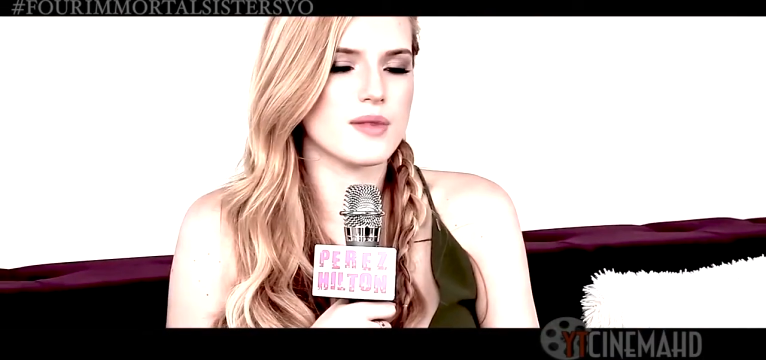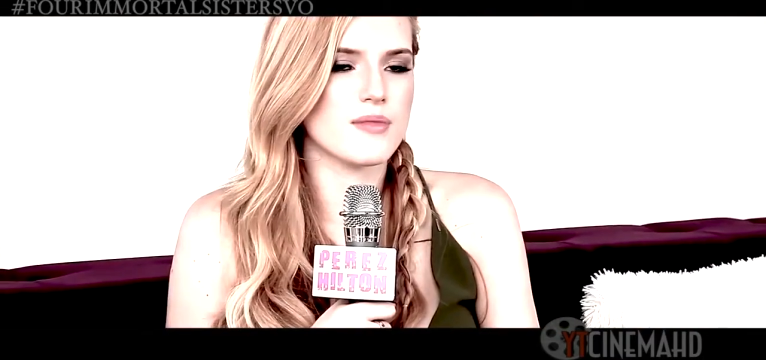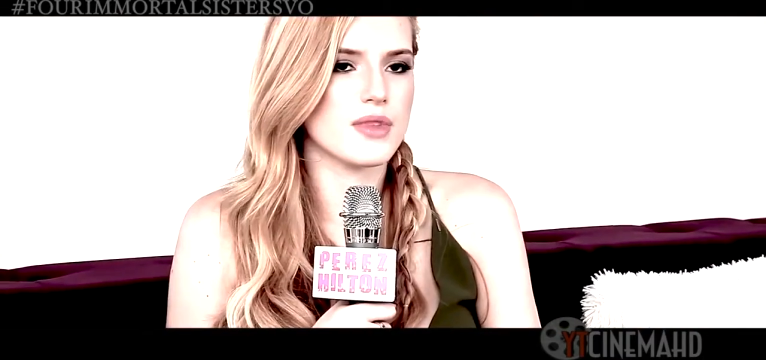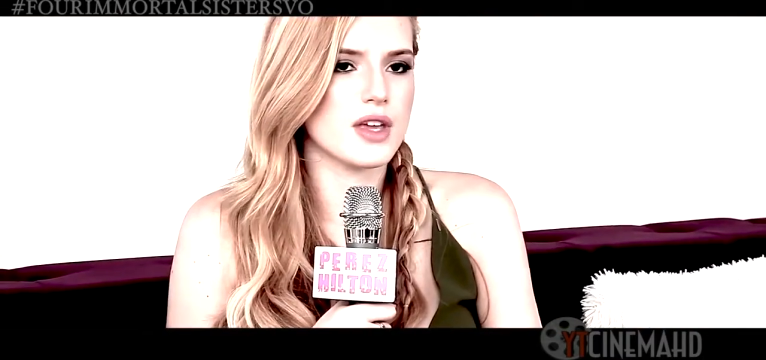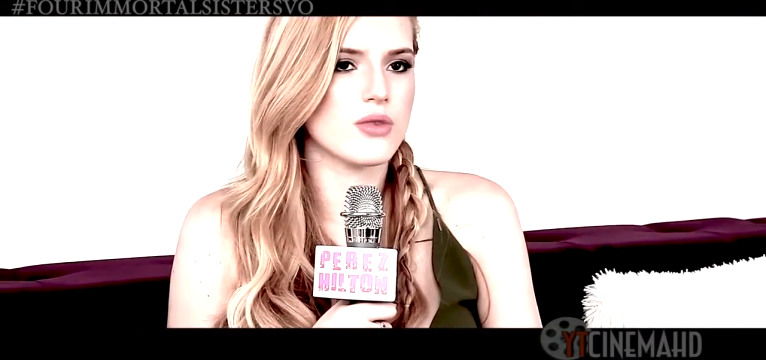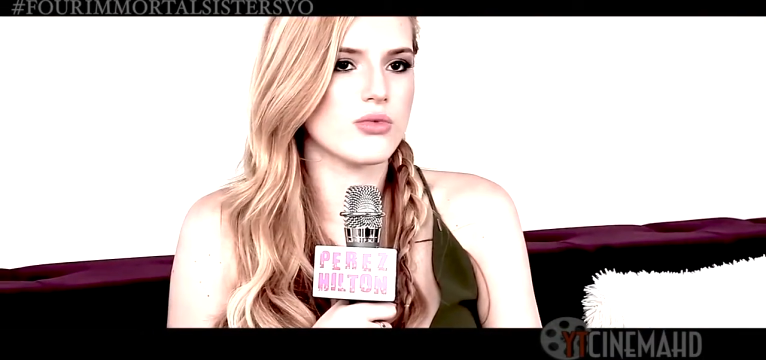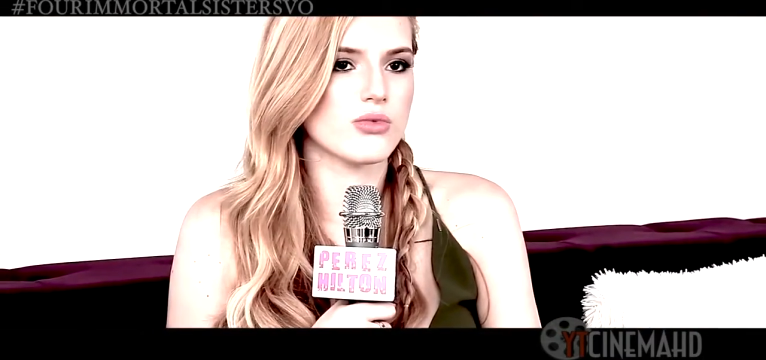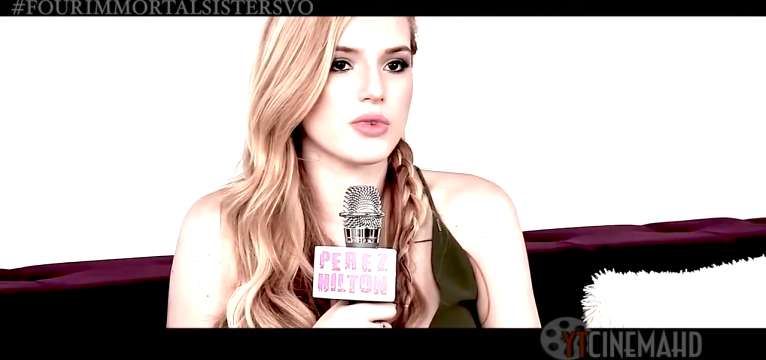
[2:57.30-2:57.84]
Just
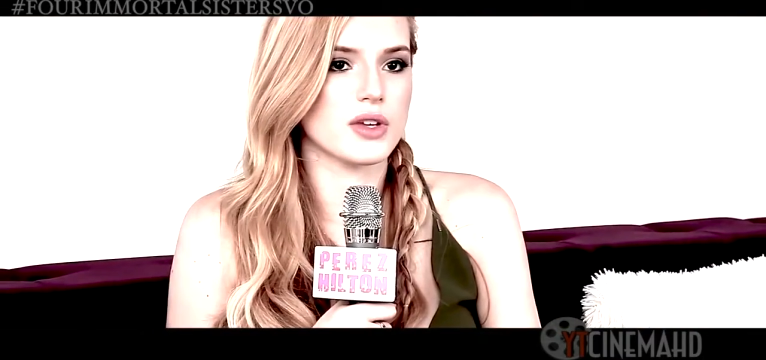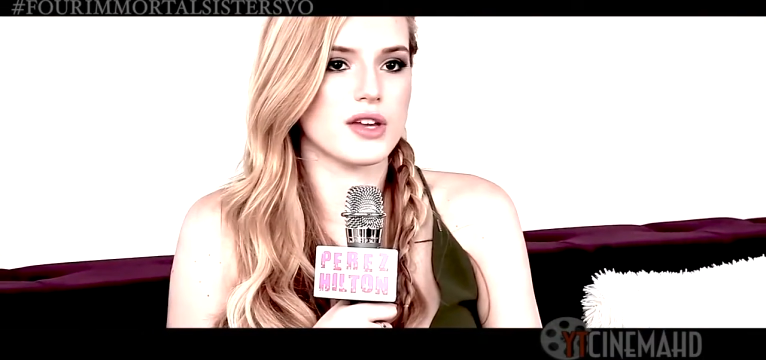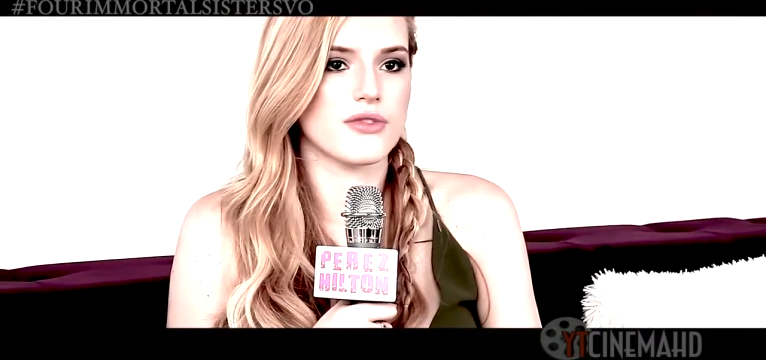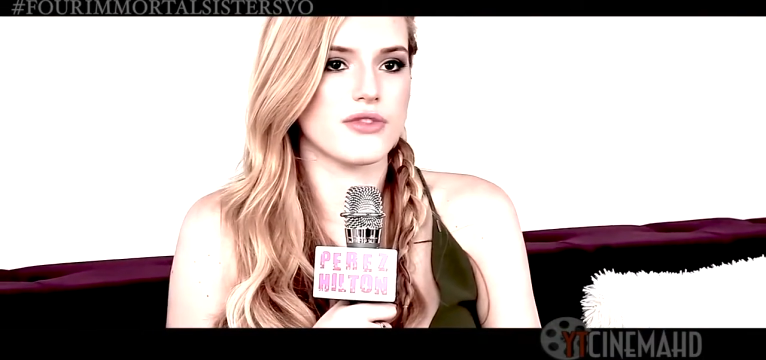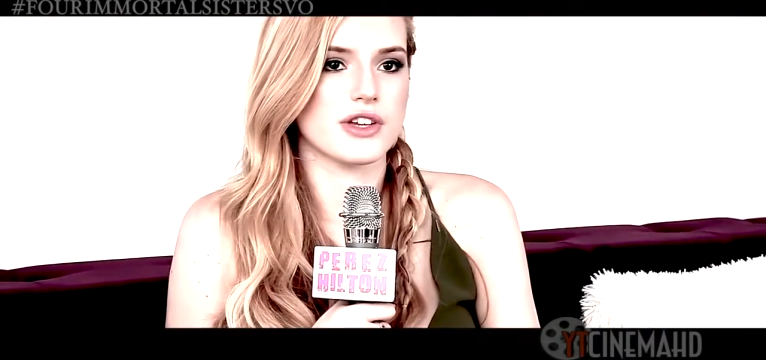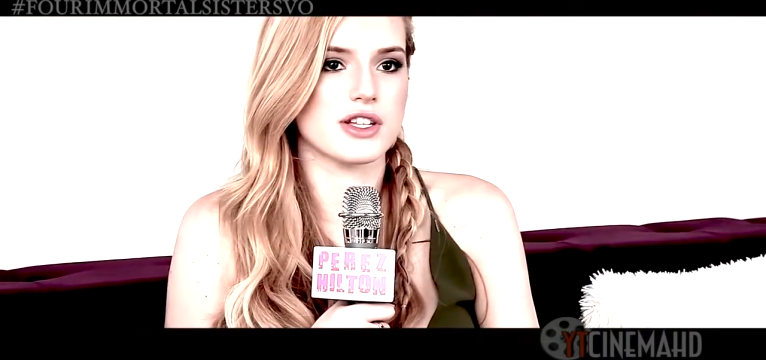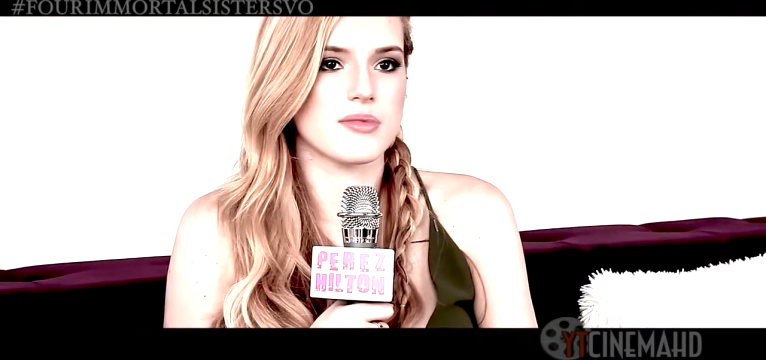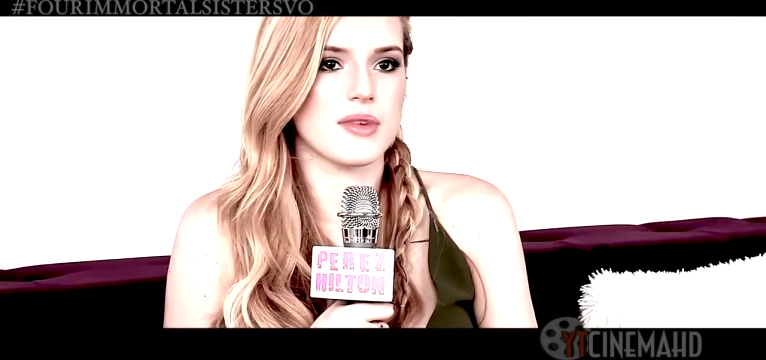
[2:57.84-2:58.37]
I don't
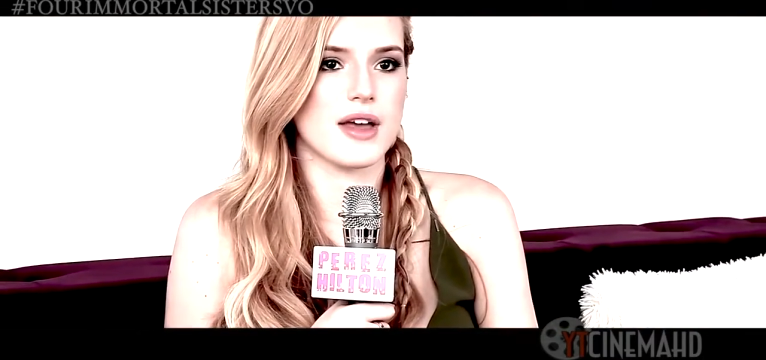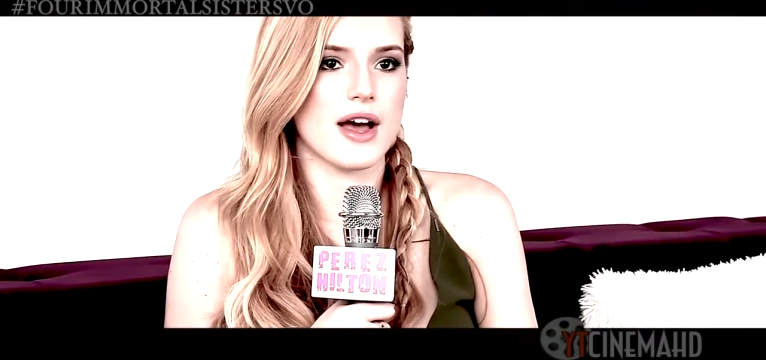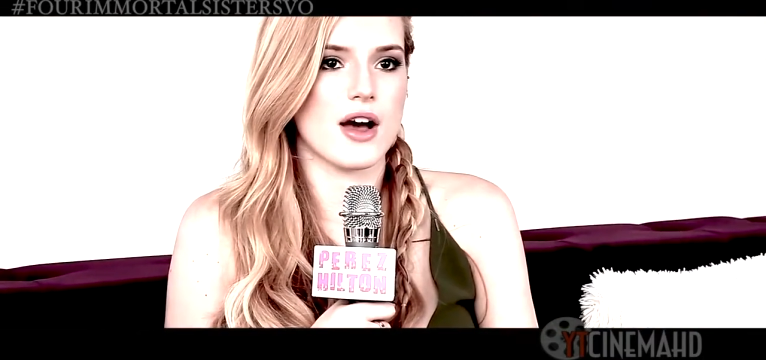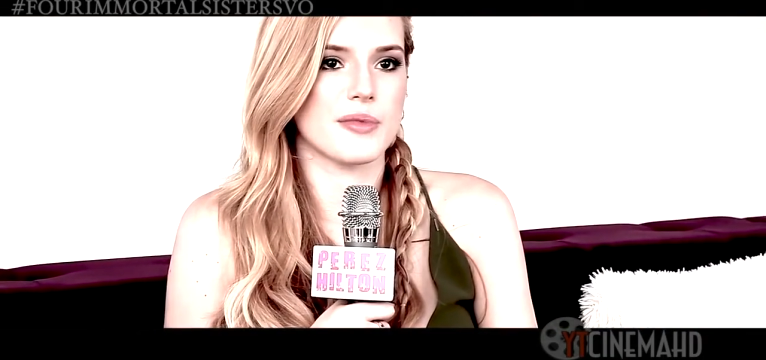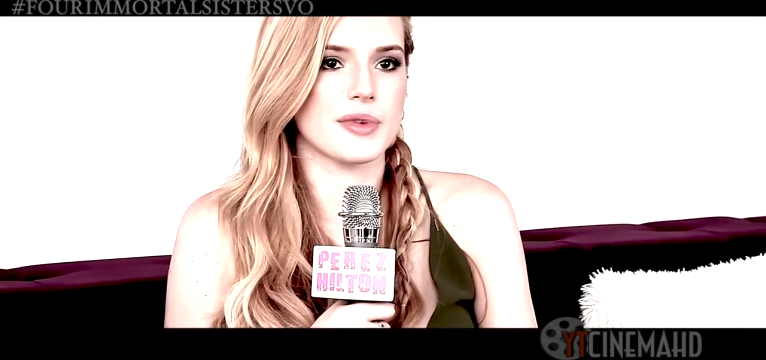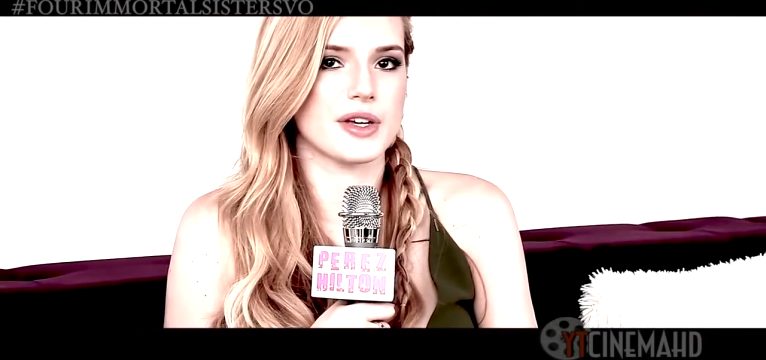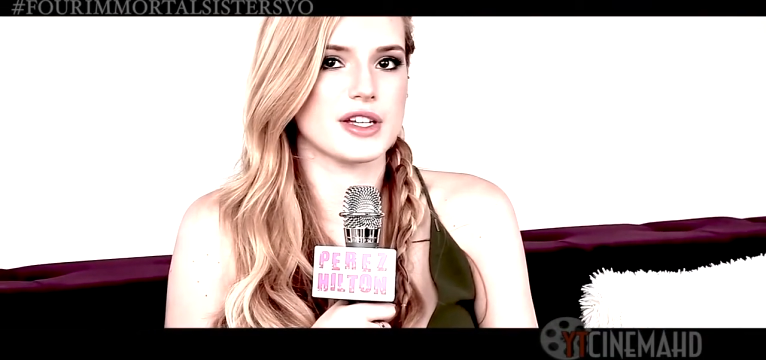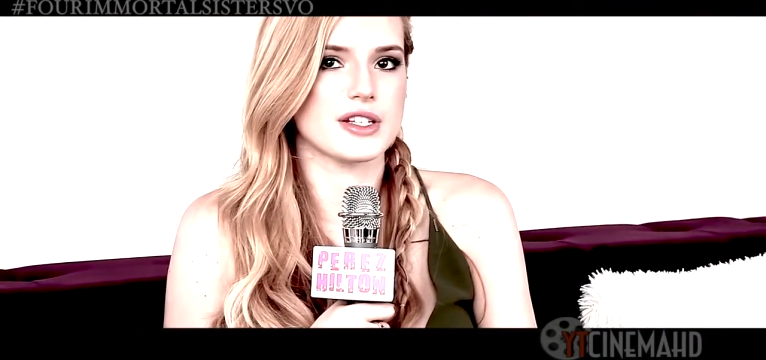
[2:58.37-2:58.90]
know what to
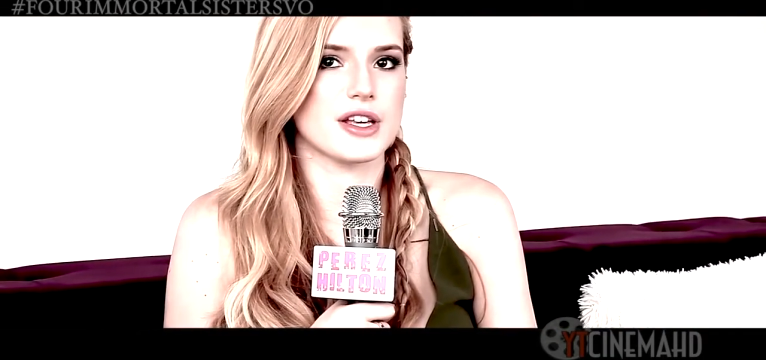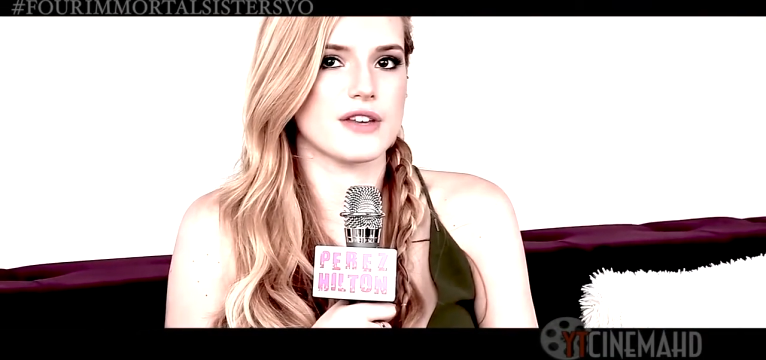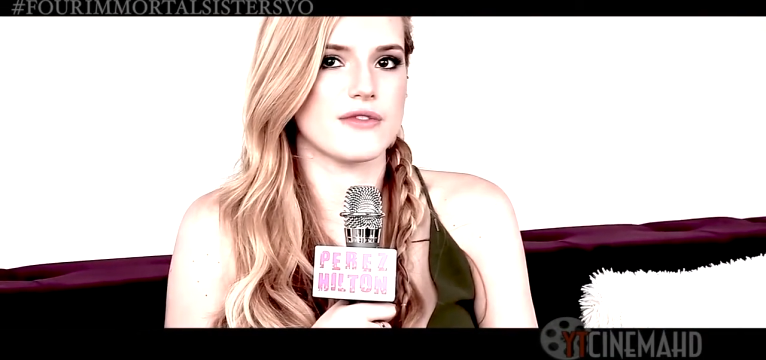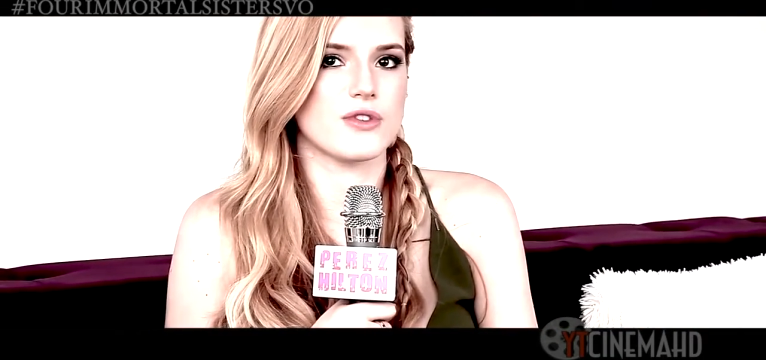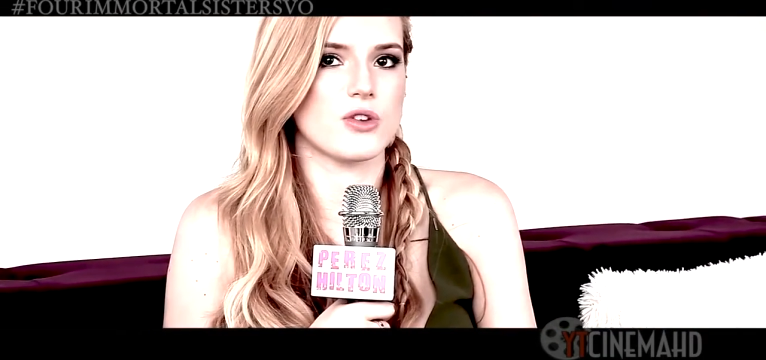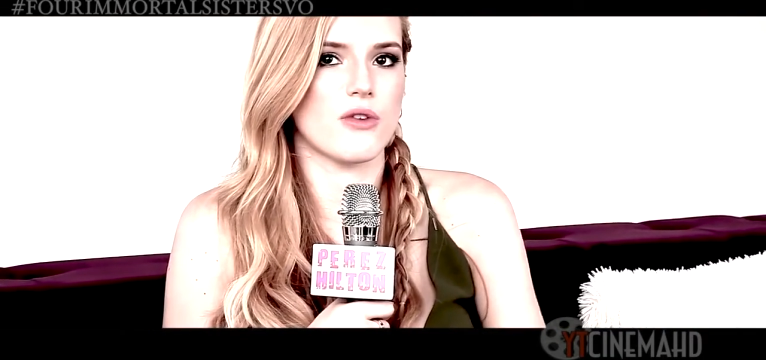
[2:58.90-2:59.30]
say.